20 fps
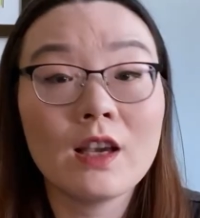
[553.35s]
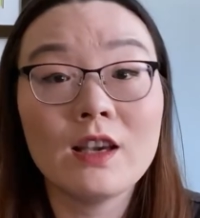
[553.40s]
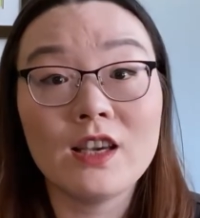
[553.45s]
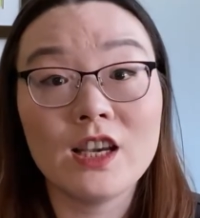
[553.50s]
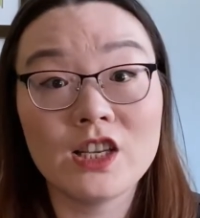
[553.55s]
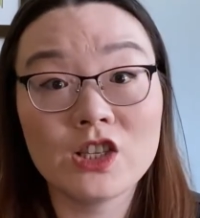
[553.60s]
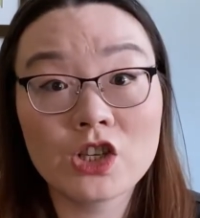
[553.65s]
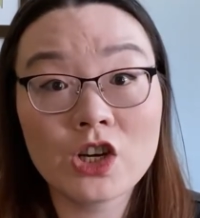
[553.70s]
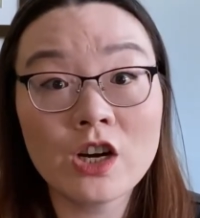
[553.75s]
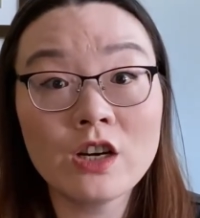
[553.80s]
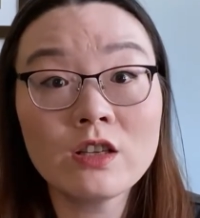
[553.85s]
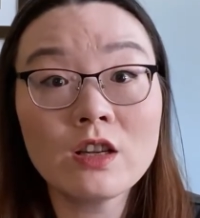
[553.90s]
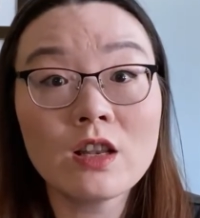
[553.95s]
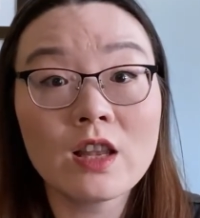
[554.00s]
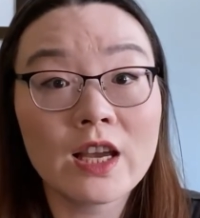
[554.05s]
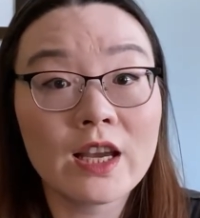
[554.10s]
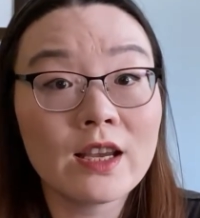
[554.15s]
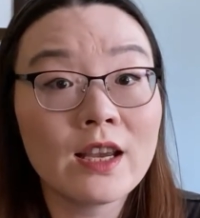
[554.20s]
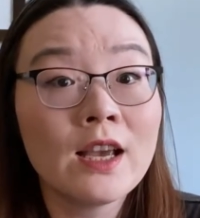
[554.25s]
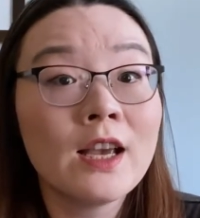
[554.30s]

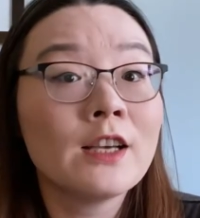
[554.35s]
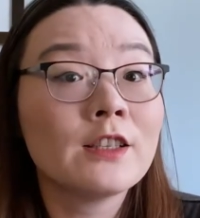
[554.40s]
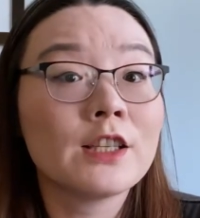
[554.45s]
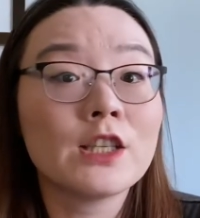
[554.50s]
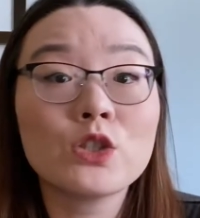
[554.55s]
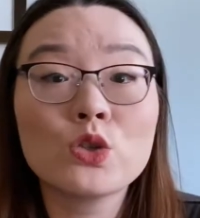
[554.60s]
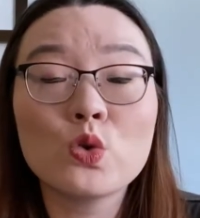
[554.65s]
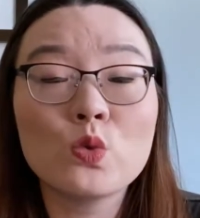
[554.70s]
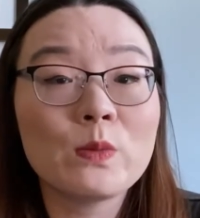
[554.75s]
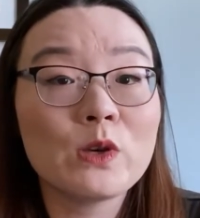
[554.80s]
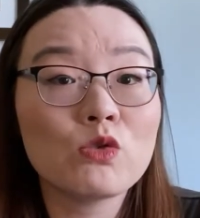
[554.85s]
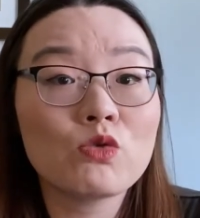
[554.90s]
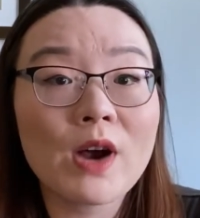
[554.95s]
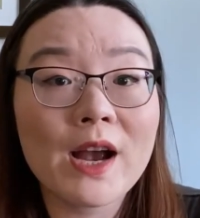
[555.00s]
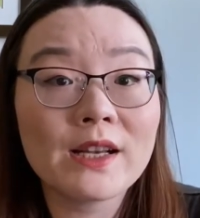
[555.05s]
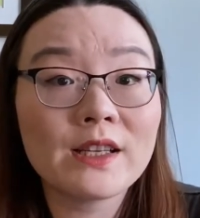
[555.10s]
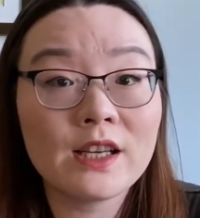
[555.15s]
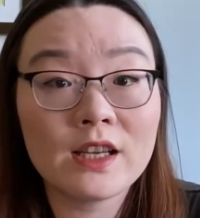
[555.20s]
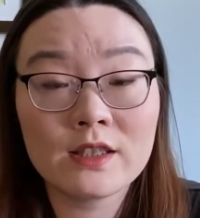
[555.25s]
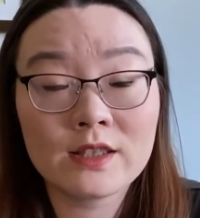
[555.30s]
Internally, this could be
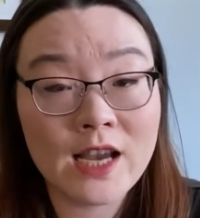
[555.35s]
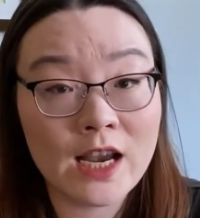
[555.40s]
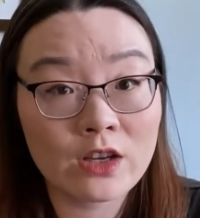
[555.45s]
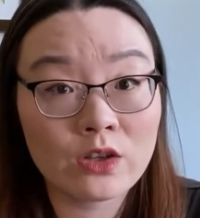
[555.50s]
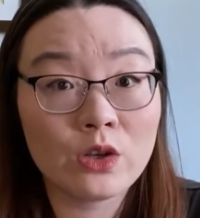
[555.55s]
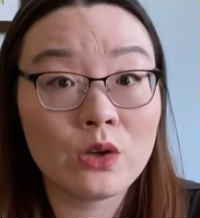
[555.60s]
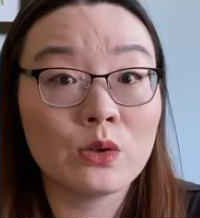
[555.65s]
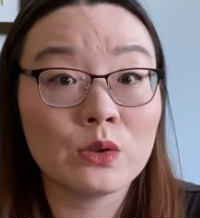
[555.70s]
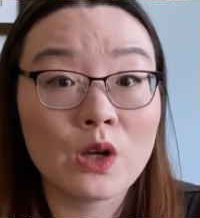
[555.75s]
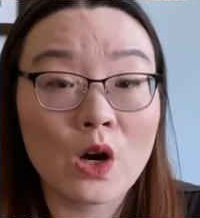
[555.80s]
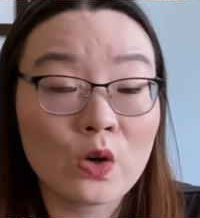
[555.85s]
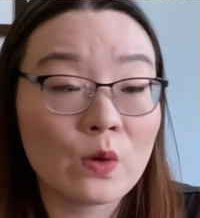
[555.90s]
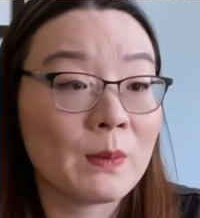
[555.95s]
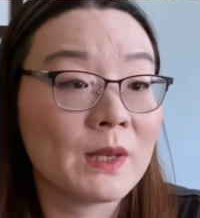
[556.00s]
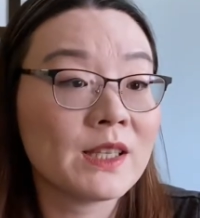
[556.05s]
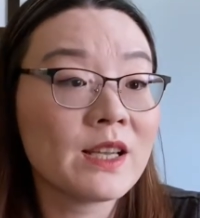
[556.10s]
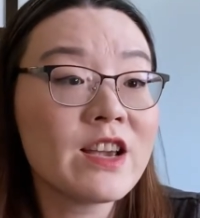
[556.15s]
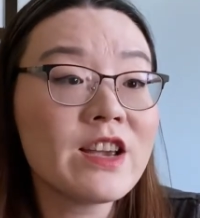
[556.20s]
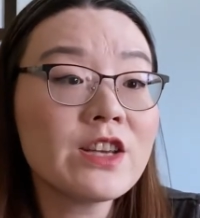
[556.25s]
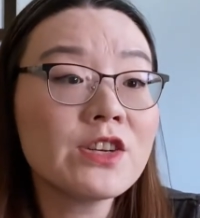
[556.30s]
writing technical
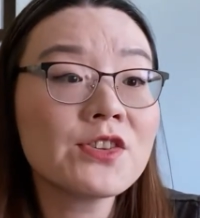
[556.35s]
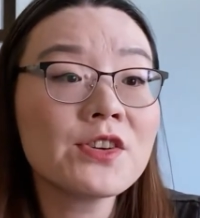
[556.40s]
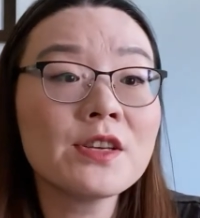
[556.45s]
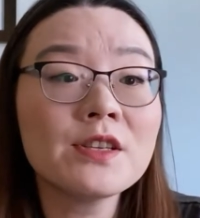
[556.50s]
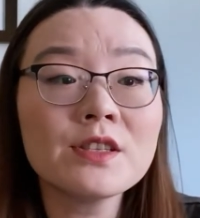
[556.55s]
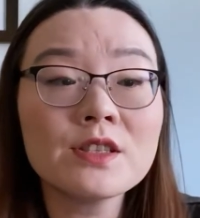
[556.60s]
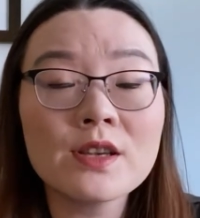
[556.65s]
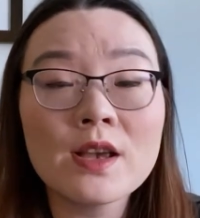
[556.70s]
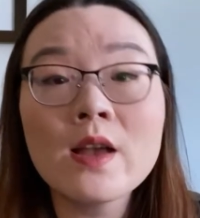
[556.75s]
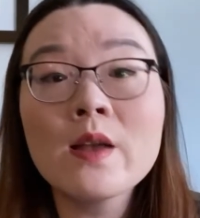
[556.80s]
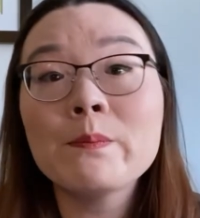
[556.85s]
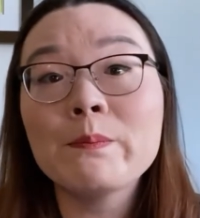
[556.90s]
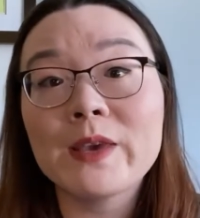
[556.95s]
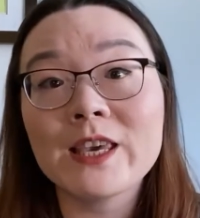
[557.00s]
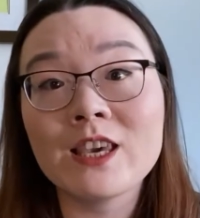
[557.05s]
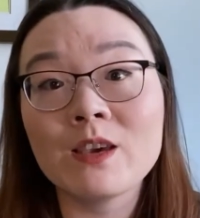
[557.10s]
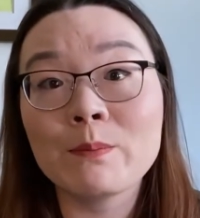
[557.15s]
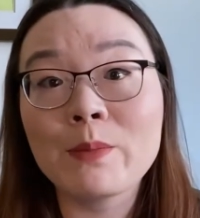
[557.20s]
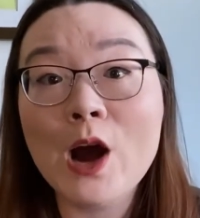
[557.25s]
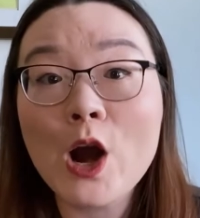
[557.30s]
documentations,
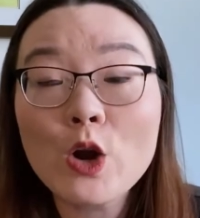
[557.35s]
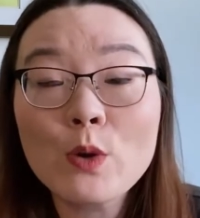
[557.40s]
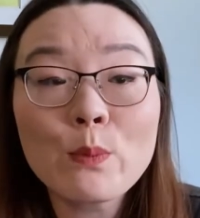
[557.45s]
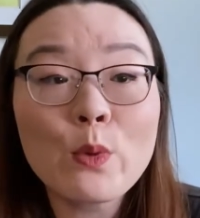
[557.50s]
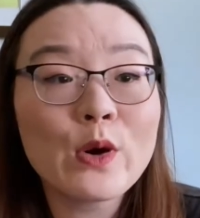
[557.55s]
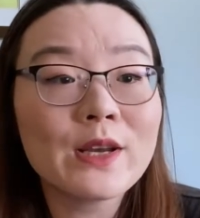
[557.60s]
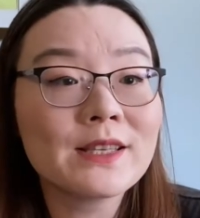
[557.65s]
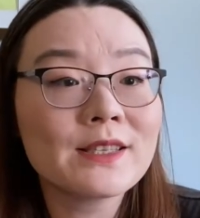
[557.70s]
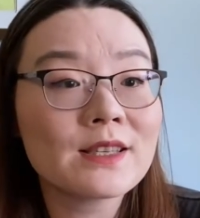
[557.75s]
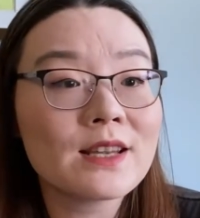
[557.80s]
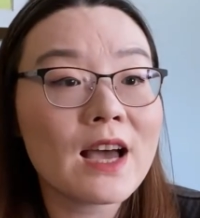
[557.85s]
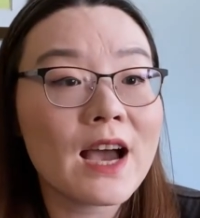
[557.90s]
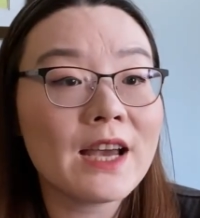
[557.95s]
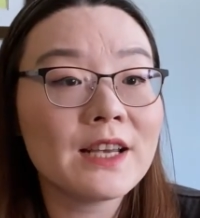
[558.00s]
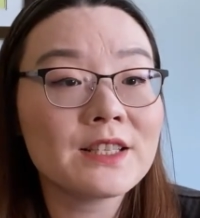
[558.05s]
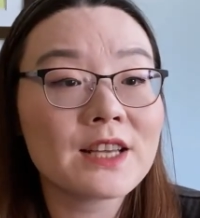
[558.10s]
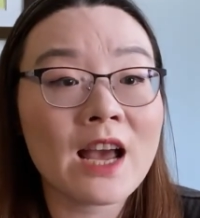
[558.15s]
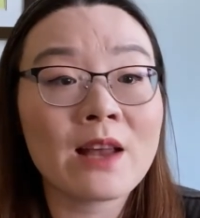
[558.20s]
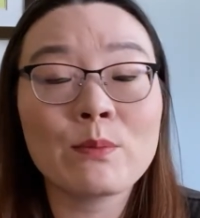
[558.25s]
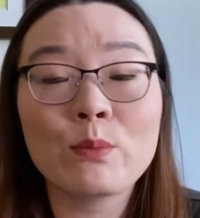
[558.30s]
making PowerPoint
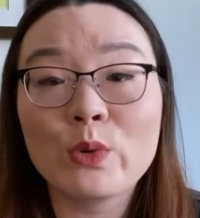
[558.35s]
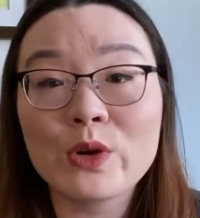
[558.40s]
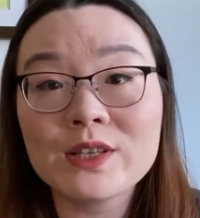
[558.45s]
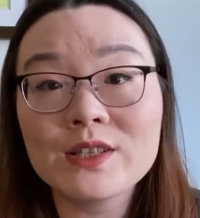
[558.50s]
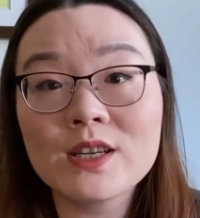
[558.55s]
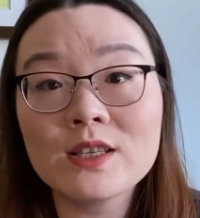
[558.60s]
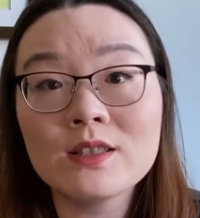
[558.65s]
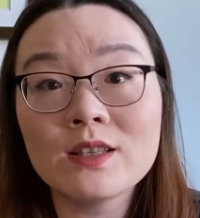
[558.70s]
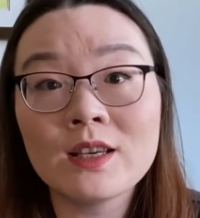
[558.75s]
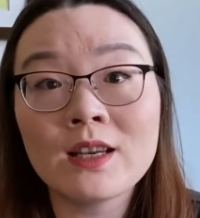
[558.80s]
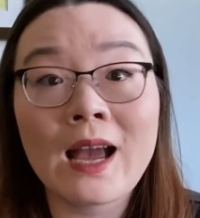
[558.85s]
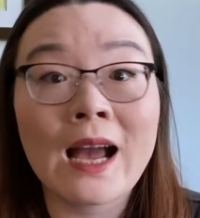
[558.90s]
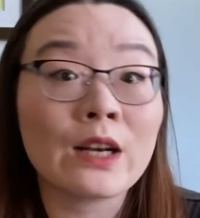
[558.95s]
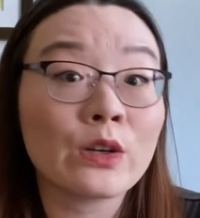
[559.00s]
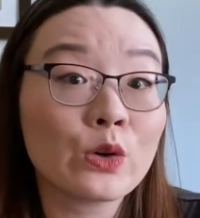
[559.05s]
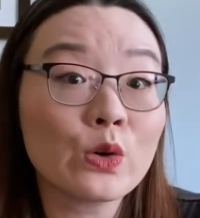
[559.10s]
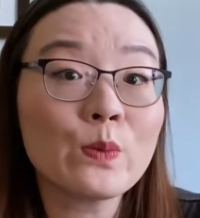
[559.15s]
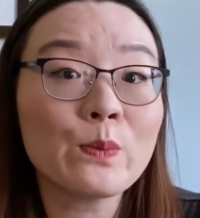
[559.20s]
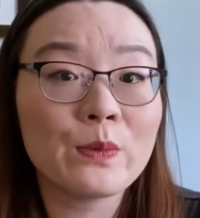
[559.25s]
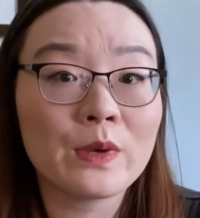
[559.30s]
slides, and presenting at
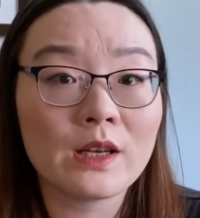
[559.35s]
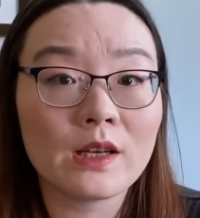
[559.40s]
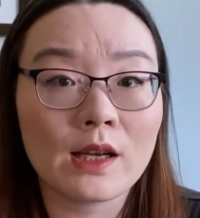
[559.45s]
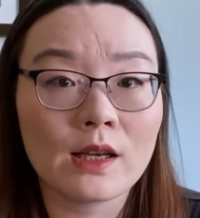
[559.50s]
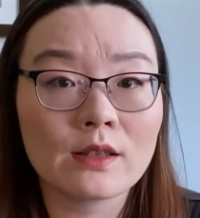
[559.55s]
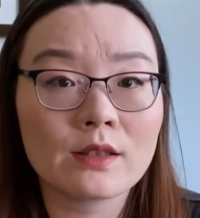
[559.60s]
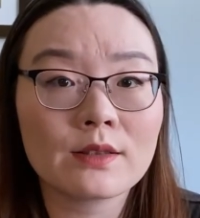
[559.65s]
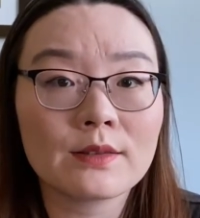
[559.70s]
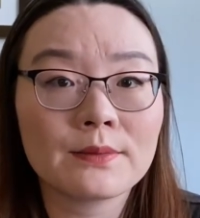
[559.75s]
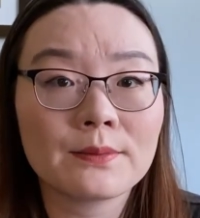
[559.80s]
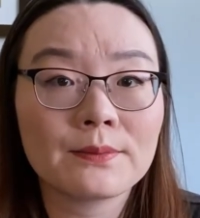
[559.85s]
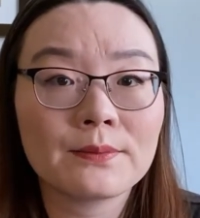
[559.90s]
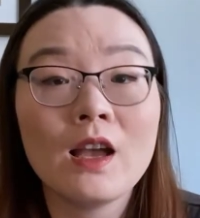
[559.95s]
group meetings.